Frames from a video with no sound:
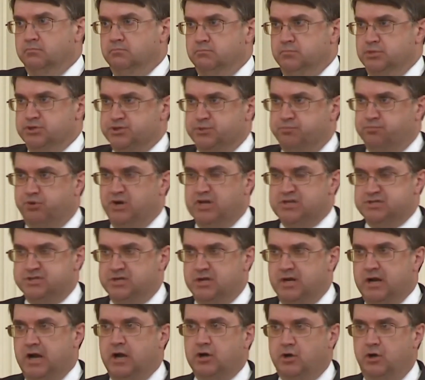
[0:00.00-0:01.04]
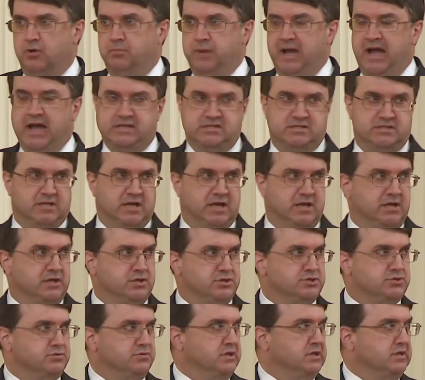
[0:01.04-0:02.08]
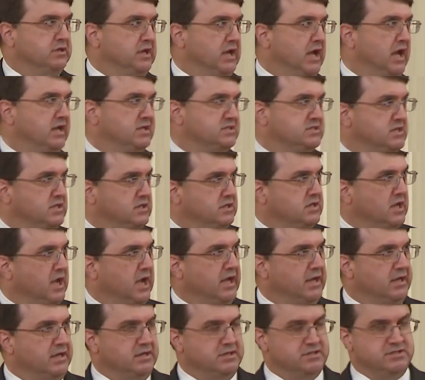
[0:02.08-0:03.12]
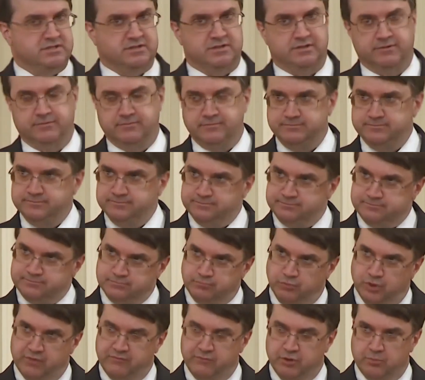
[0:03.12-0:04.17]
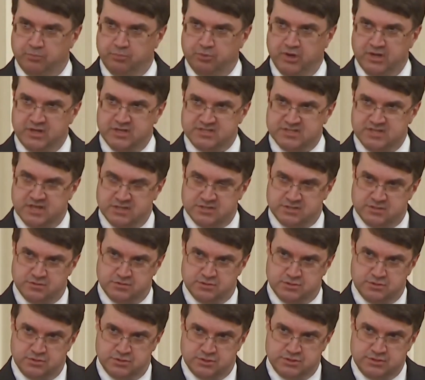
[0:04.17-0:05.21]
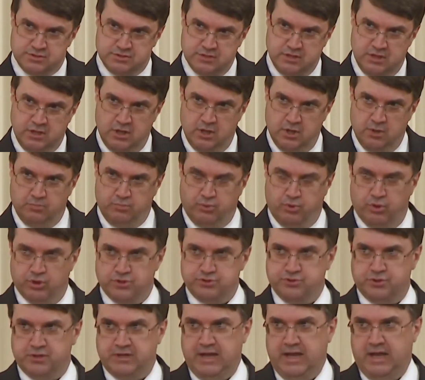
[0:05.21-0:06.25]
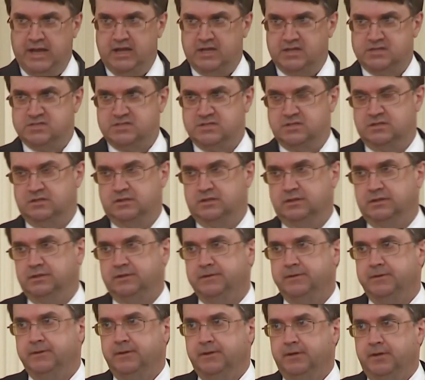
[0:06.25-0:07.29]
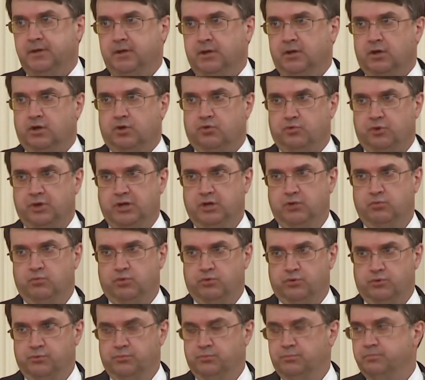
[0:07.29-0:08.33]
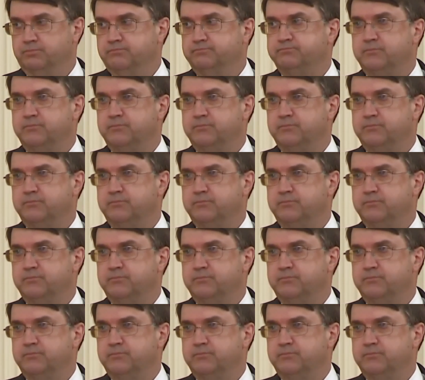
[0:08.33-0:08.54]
Mr. President, I'll go back to that history. In the 1890s, one of your predecessors, whose portrait hangs in the green room,